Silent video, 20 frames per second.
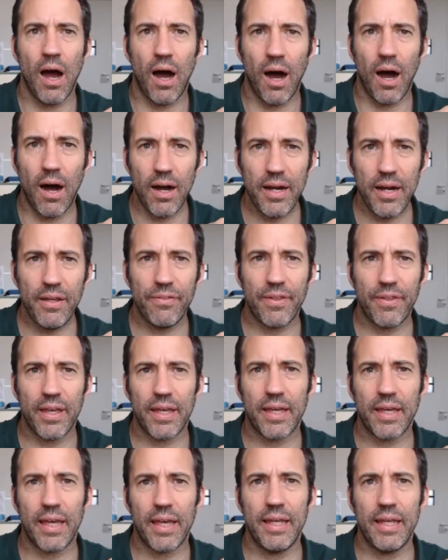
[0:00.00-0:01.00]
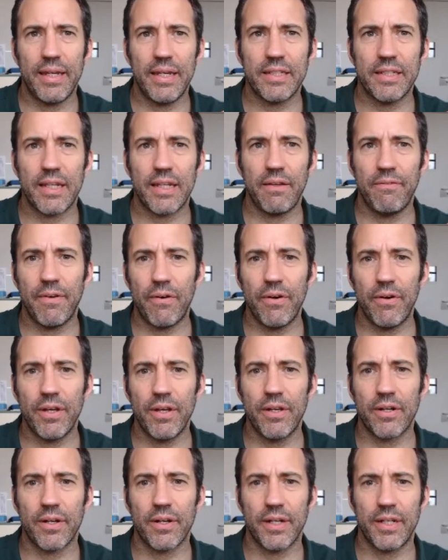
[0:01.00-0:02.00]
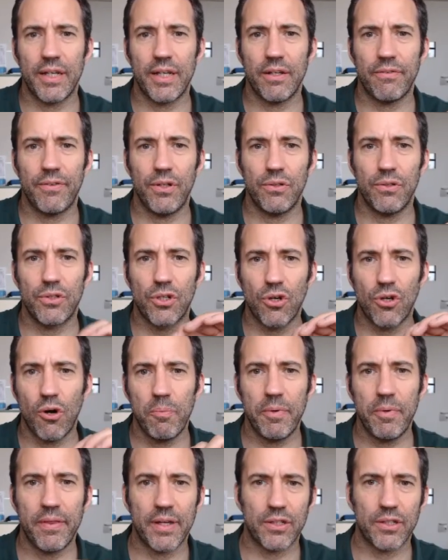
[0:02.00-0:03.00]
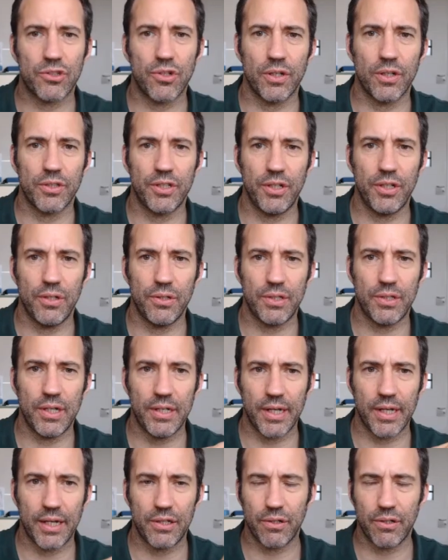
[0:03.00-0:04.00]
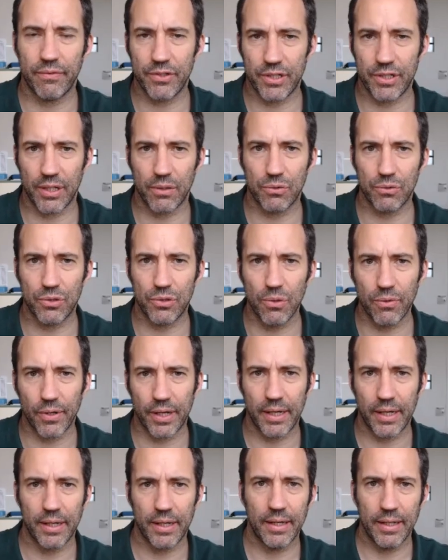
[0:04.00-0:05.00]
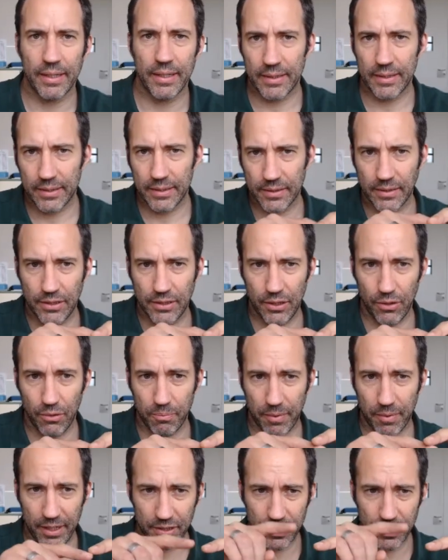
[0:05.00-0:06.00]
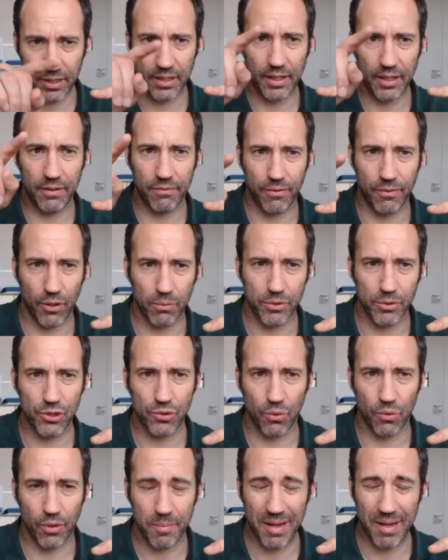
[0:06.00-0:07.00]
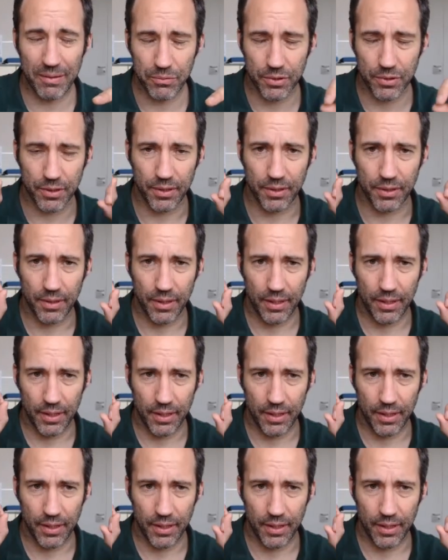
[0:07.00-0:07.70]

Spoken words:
I think it is a very good idea for you to copy that structure used in Danger of a Single Story. You basically follow a story mountain.